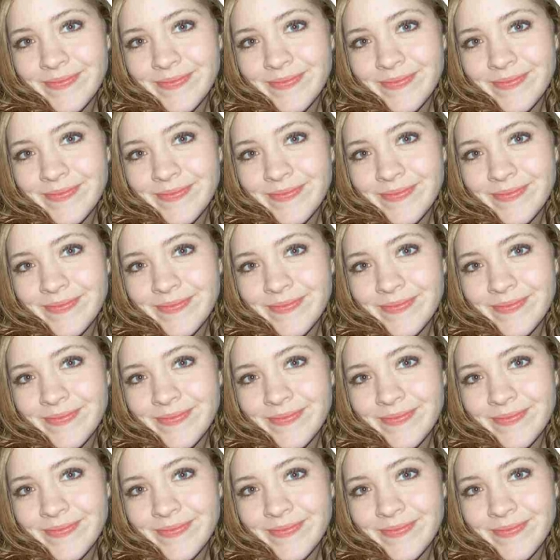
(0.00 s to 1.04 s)

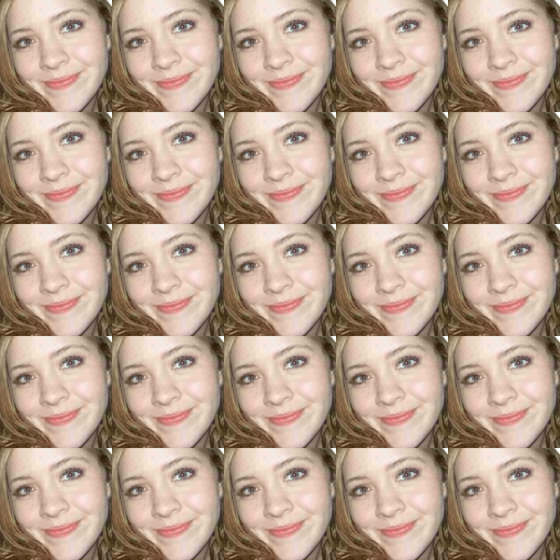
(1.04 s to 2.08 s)

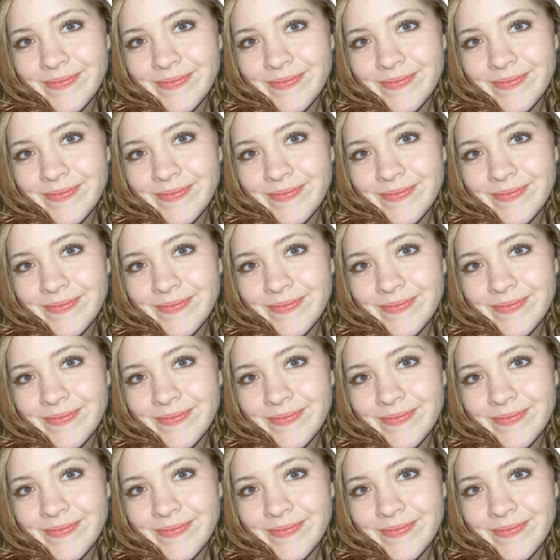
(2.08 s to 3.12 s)

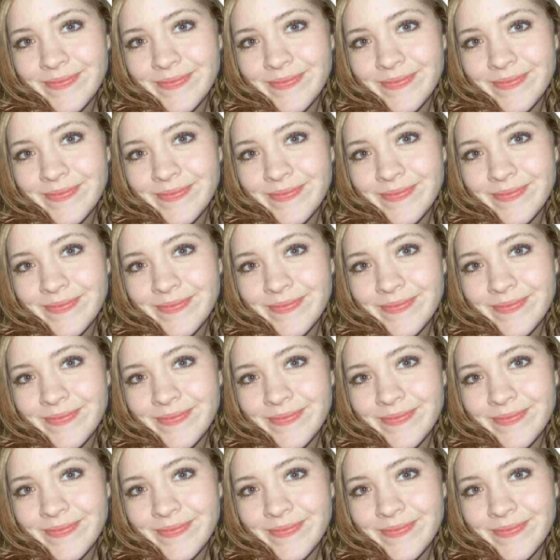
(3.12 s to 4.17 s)

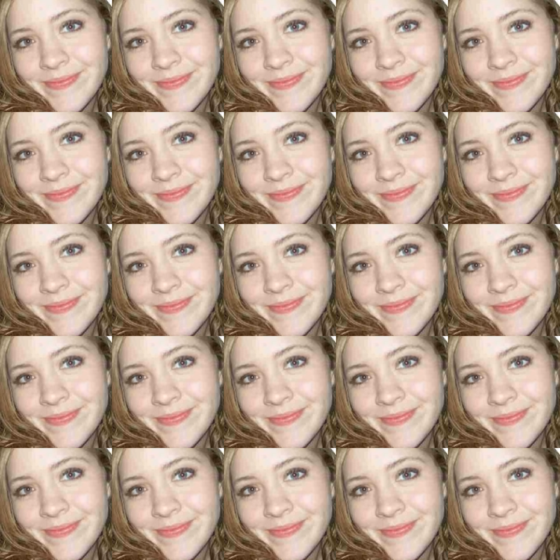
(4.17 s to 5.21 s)

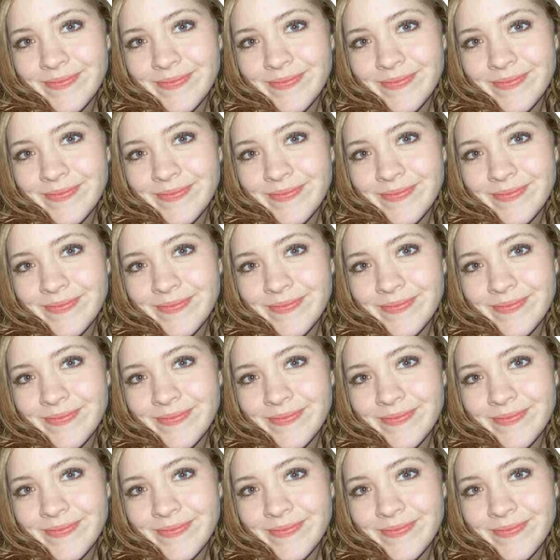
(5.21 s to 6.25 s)

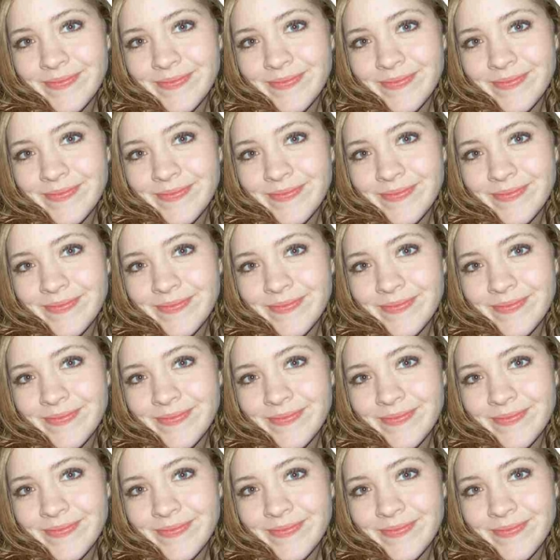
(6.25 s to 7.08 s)
The face doesn't move, so there is nothing to read.